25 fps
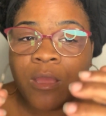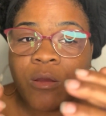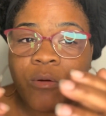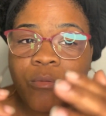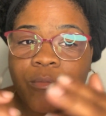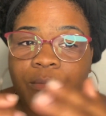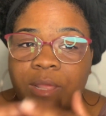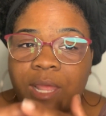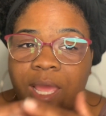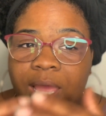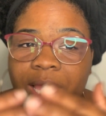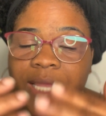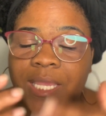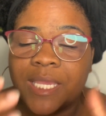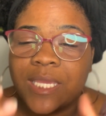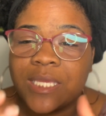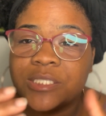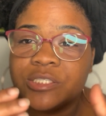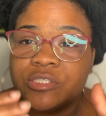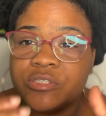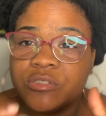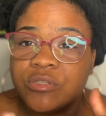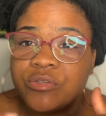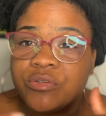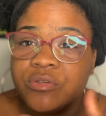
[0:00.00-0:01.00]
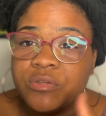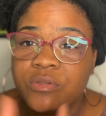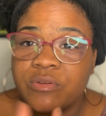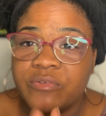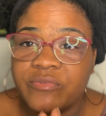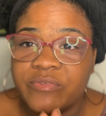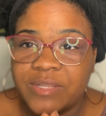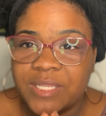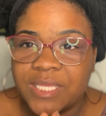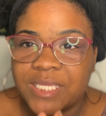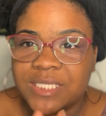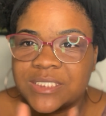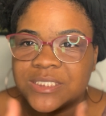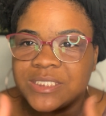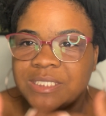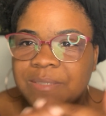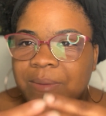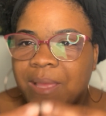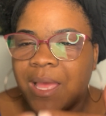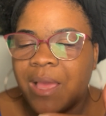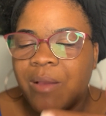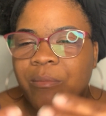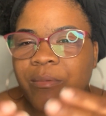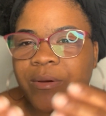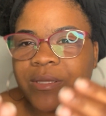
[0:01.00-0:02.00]
When I get into a new relationship,
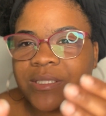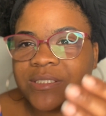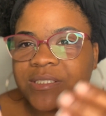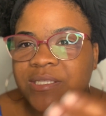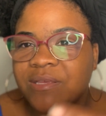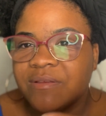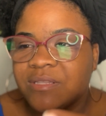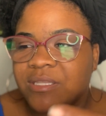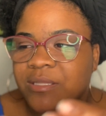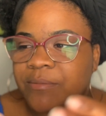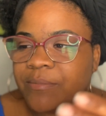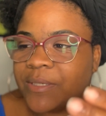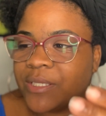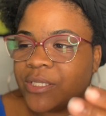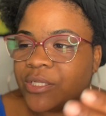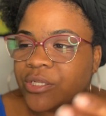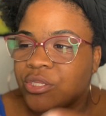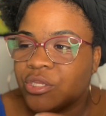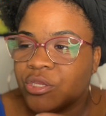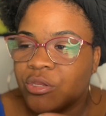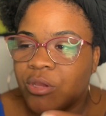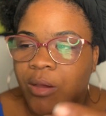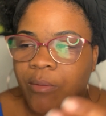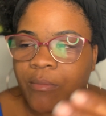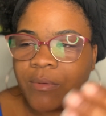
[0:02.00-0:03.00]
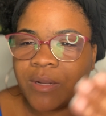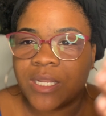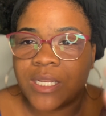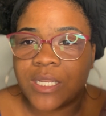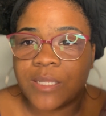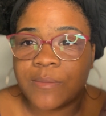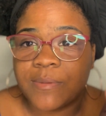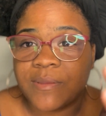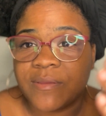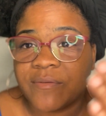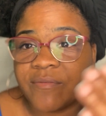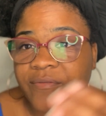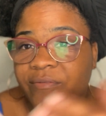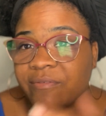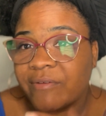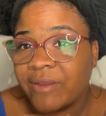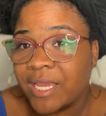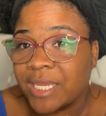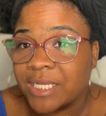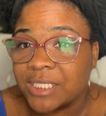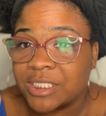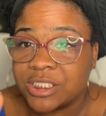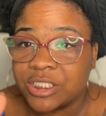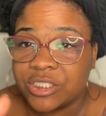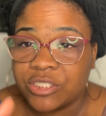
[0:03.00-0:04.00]
I want stuff to be new. I want it to be
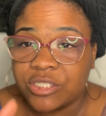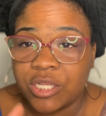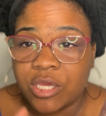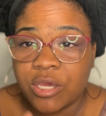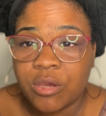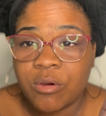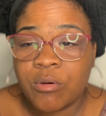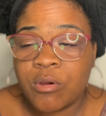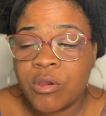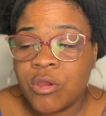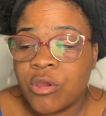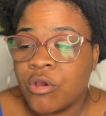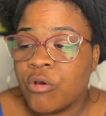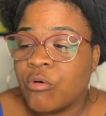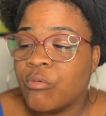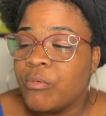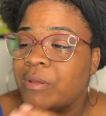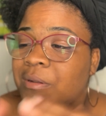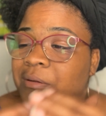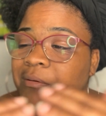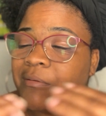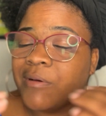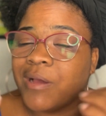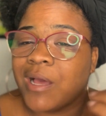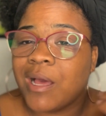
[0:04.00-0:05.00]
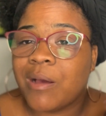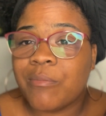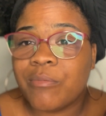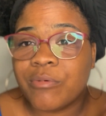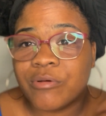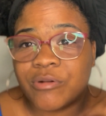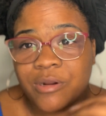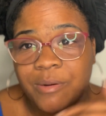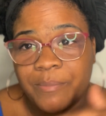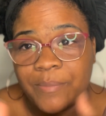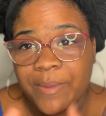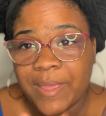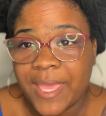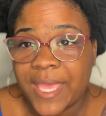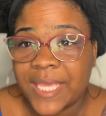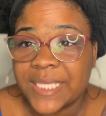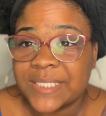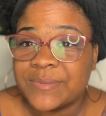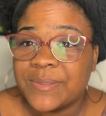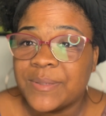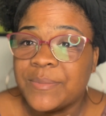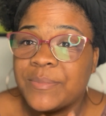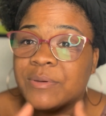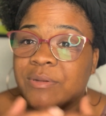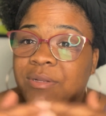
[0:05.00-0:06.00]
fresh. You know, we don't come with our bags.
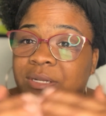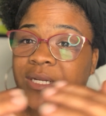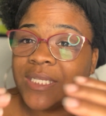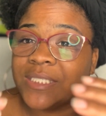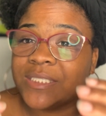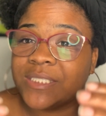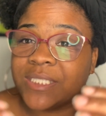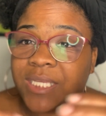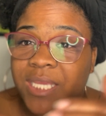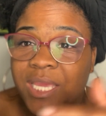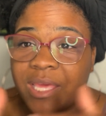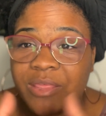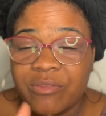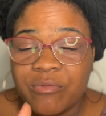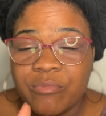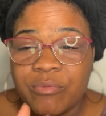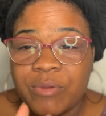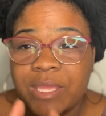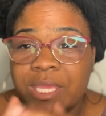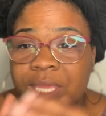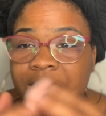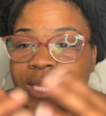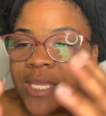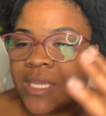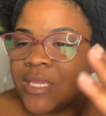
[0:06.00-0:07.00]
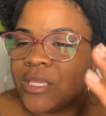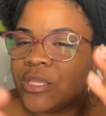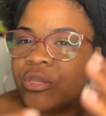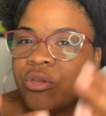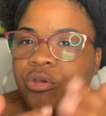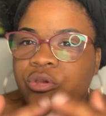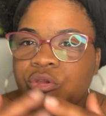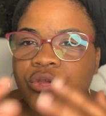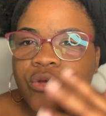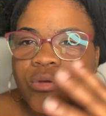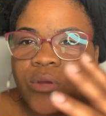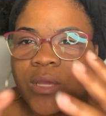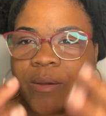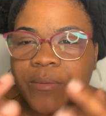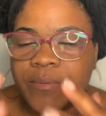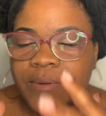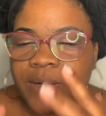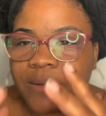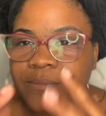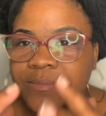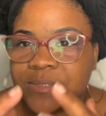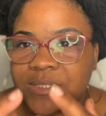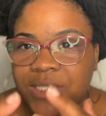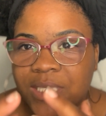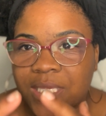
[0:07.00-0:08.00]
We building this together. You get what
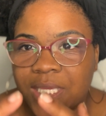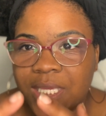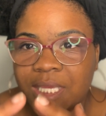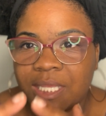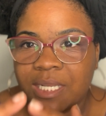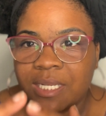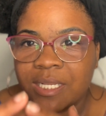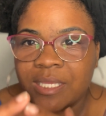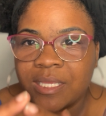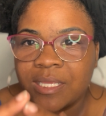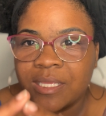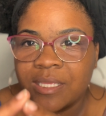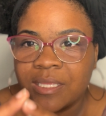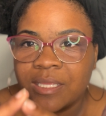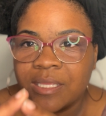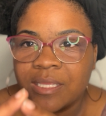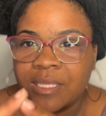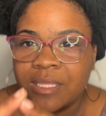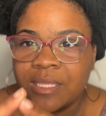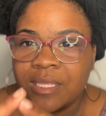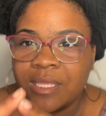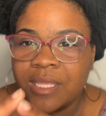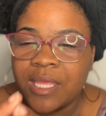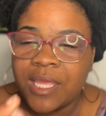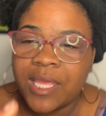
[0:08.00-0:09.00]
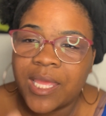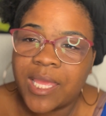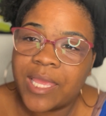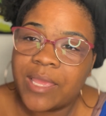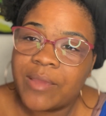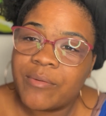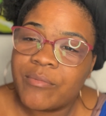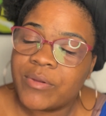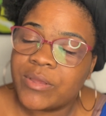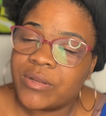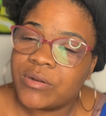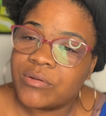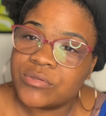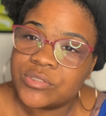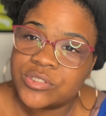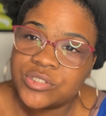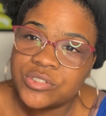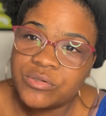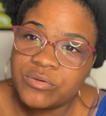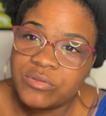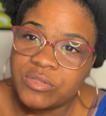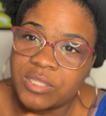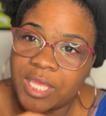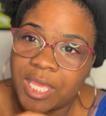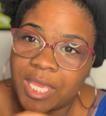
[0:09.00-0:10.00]
I'm saying? And we don't
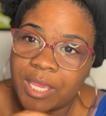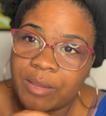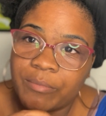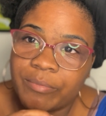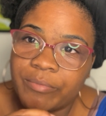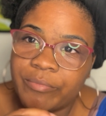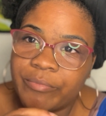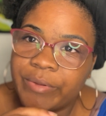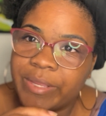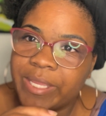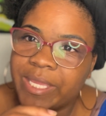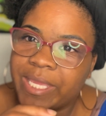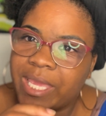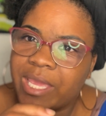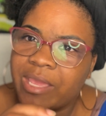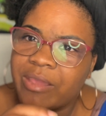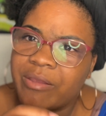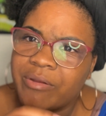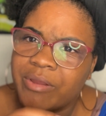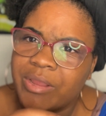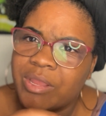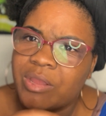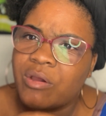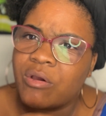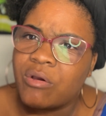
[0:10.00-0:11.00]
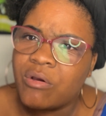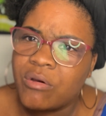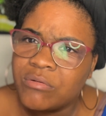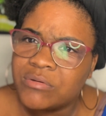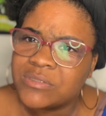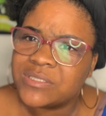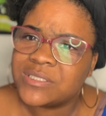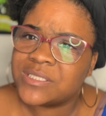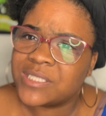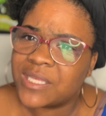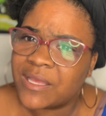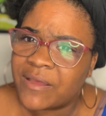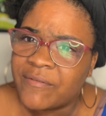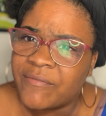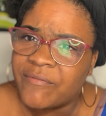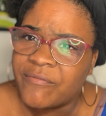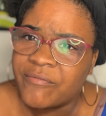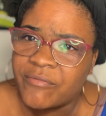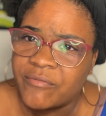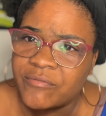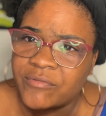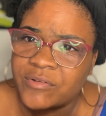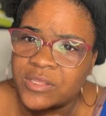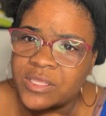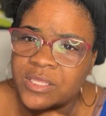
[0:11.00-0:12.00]
do that. We carry old
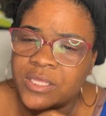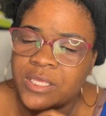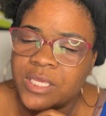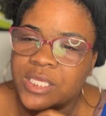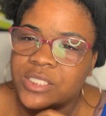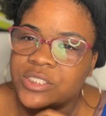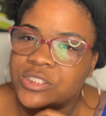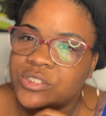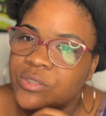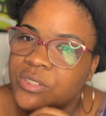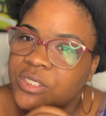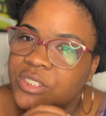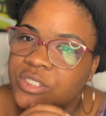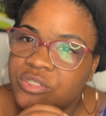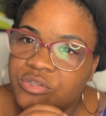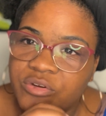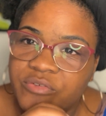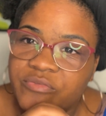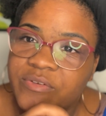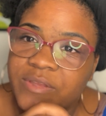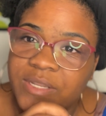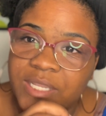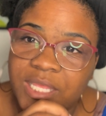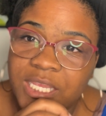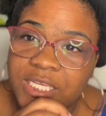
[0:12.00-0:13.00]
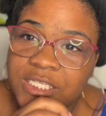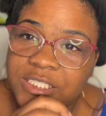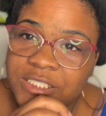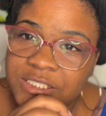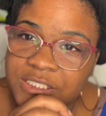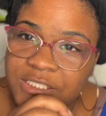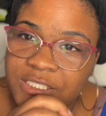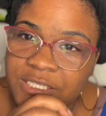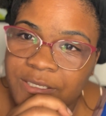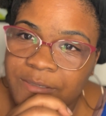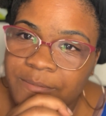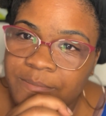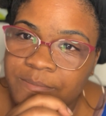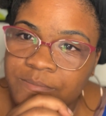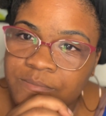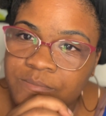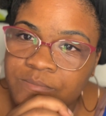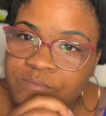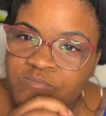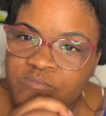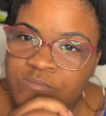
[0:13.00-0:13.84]
stuff into a new relationship.